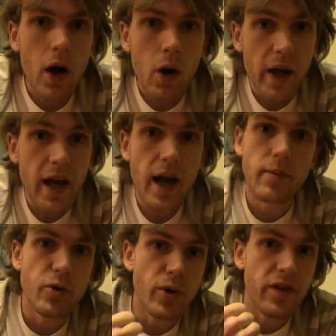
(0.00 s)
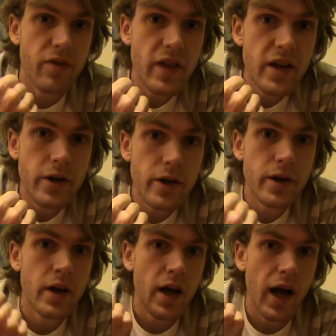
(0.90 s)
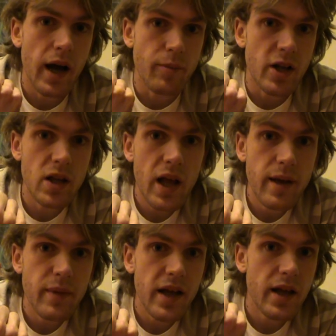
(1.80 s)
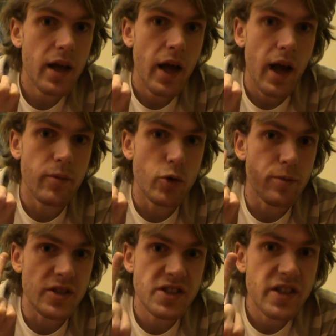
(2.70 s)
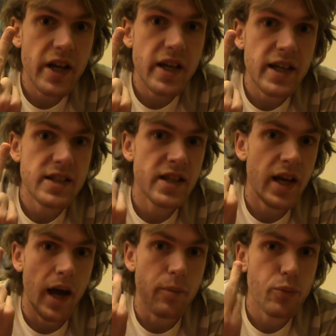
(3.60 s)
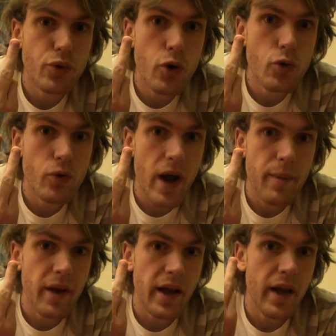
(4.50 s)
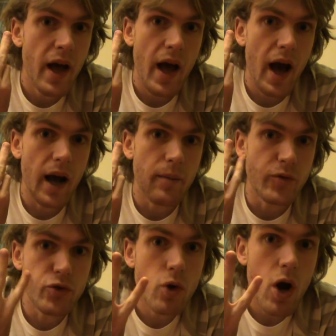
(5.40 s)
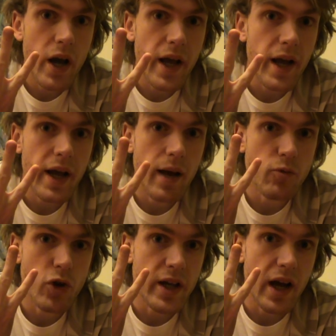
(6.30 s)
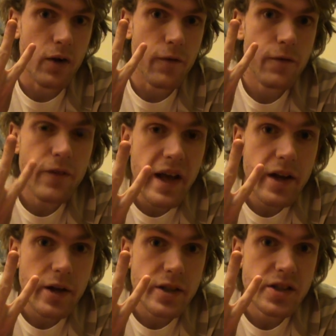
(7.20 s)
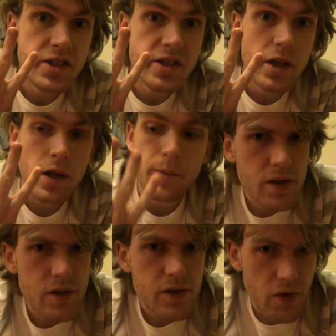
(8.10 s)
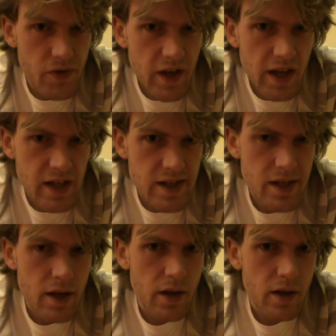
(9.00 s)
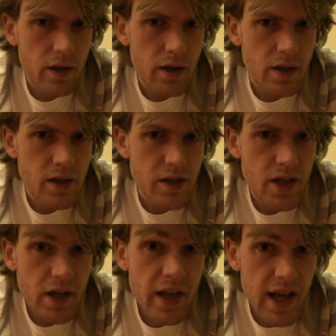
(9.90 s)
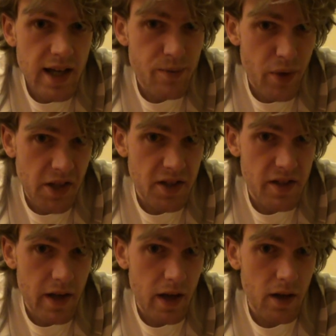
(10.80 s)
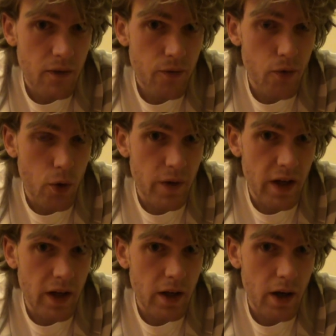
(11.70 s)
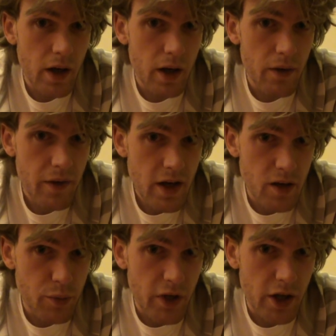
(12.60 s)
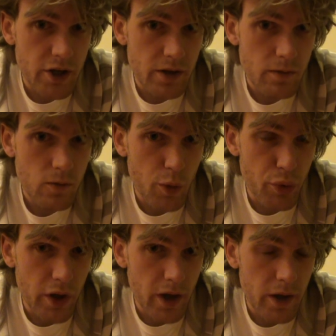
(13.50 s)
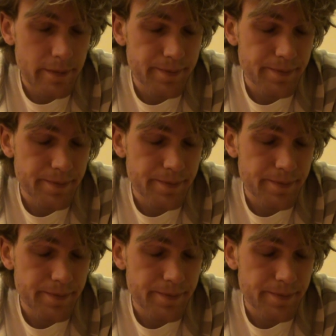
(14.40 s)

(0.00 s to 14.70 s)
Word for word: Okay, I'm doing theater, I'm climbing, I'm doing my studies, I'm programming, I'm drawing, I'm running out of fingers. So the thing is, Sunday is practice day for the uh, theater production we're putting on.